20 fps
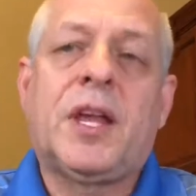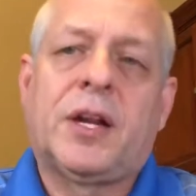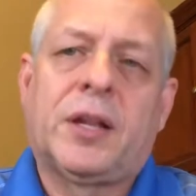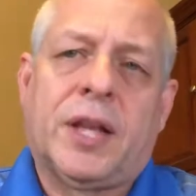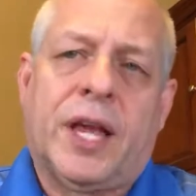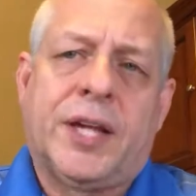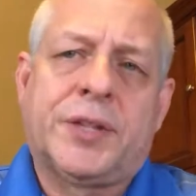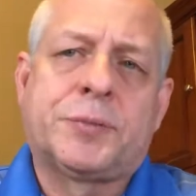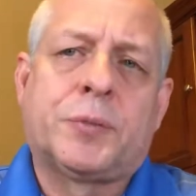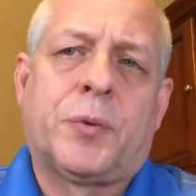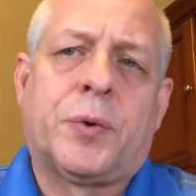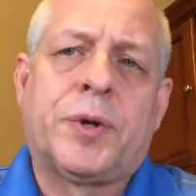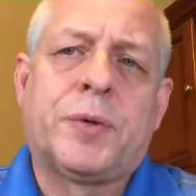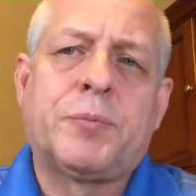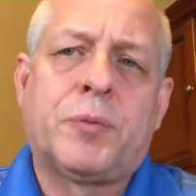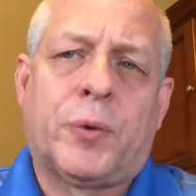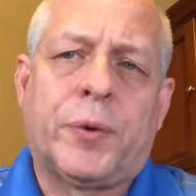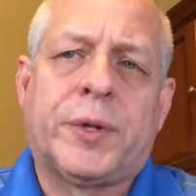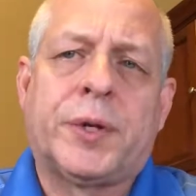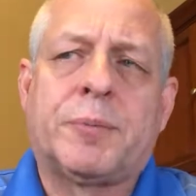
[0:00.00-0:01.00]
And a last
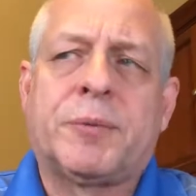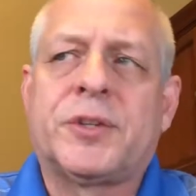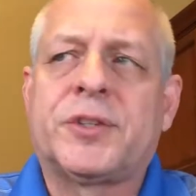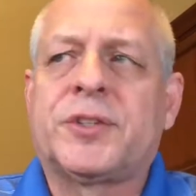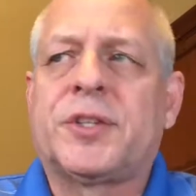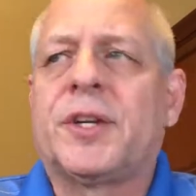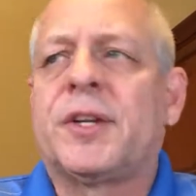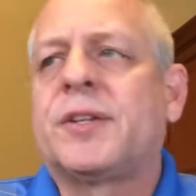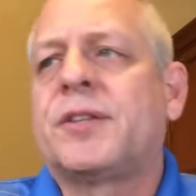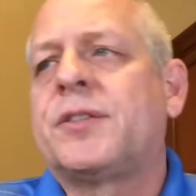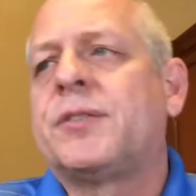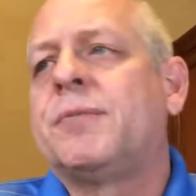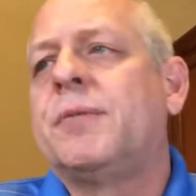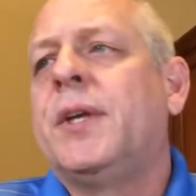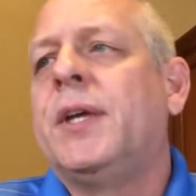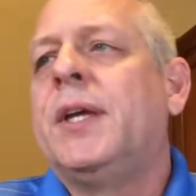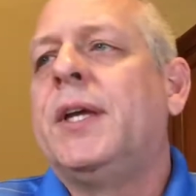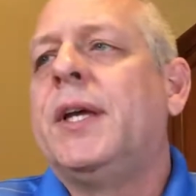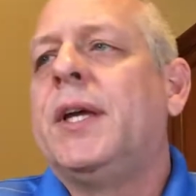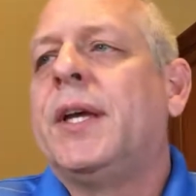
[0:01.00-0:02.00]
point, point number six.
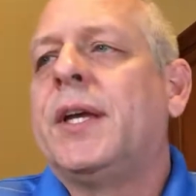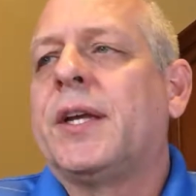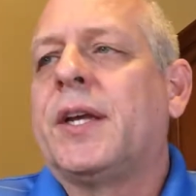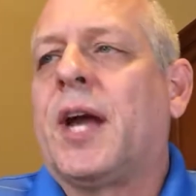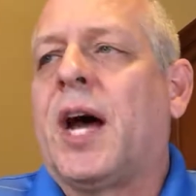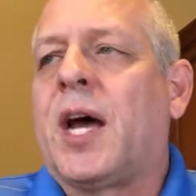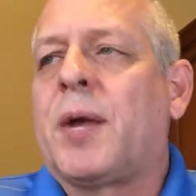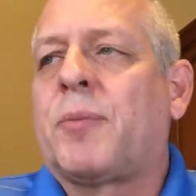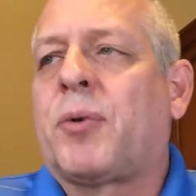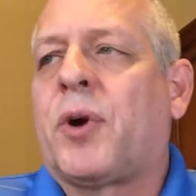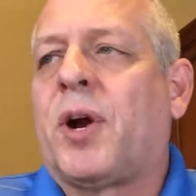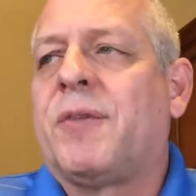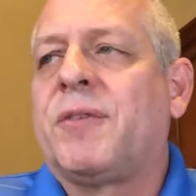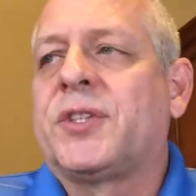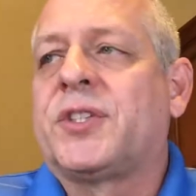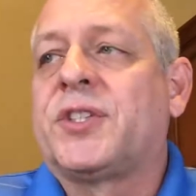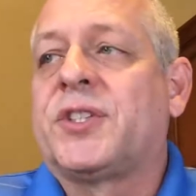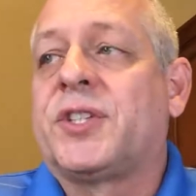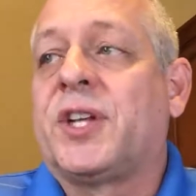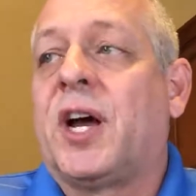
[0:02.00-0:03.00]
God
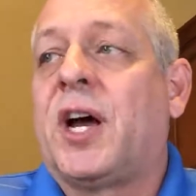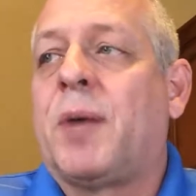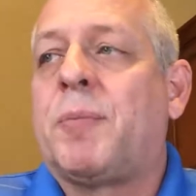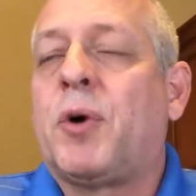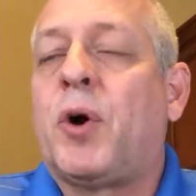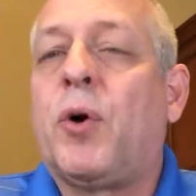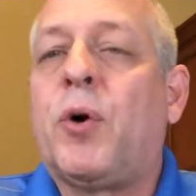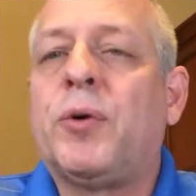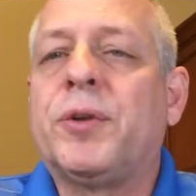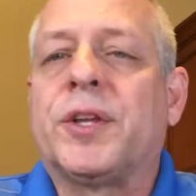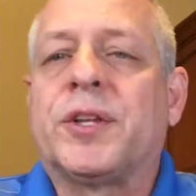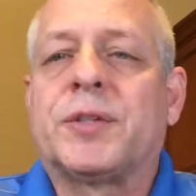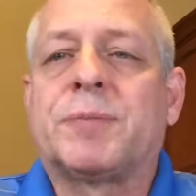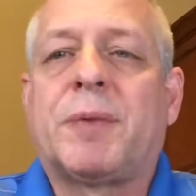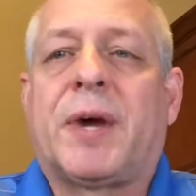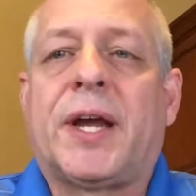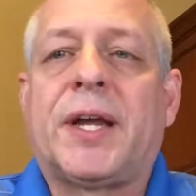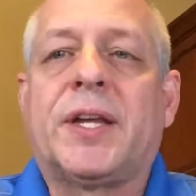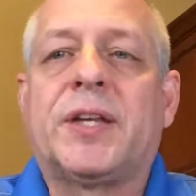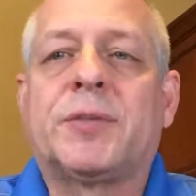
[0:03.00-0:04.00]
promises to uphold us
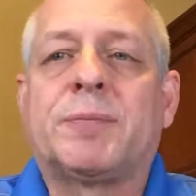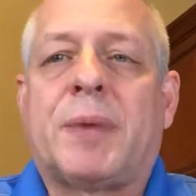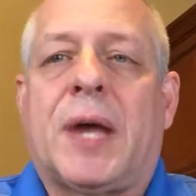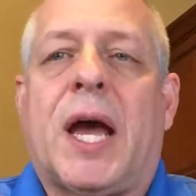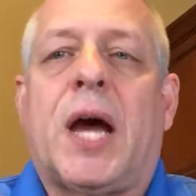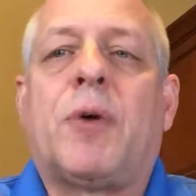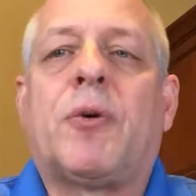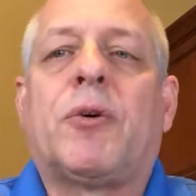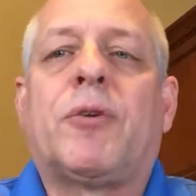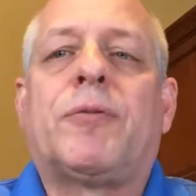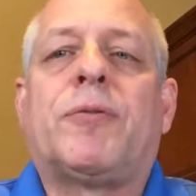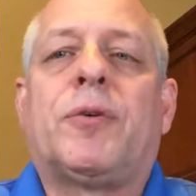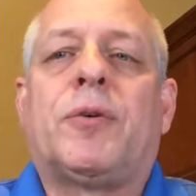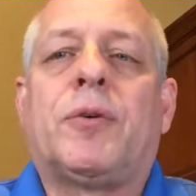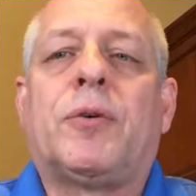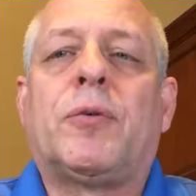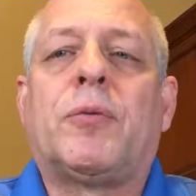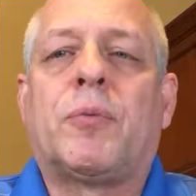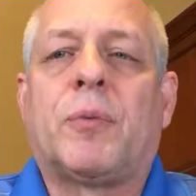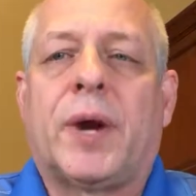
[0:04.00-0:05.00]
by his
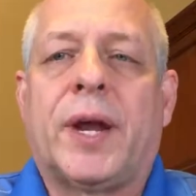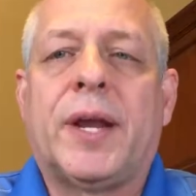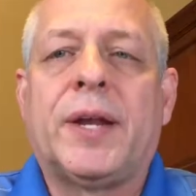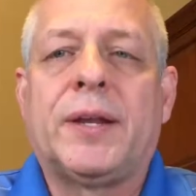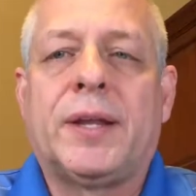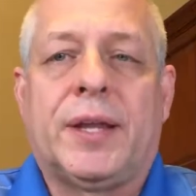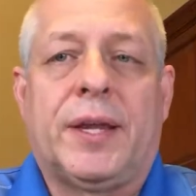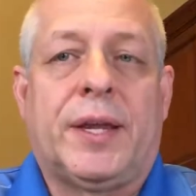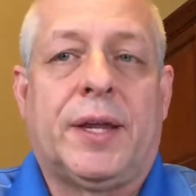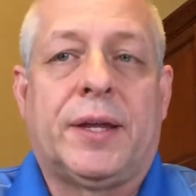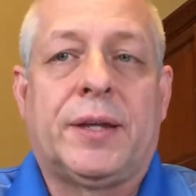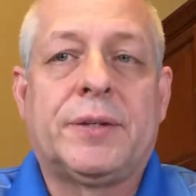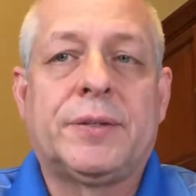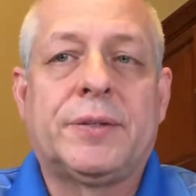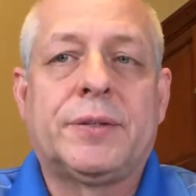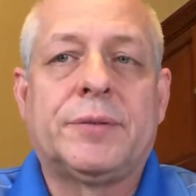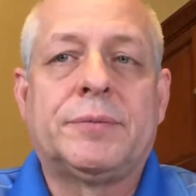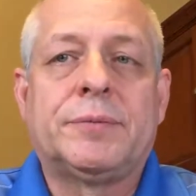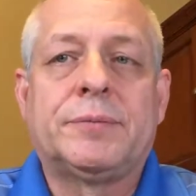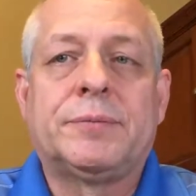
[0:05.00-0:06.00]
powerful right
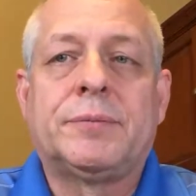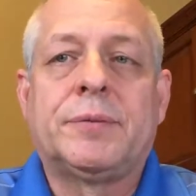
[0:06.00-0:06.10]
hand.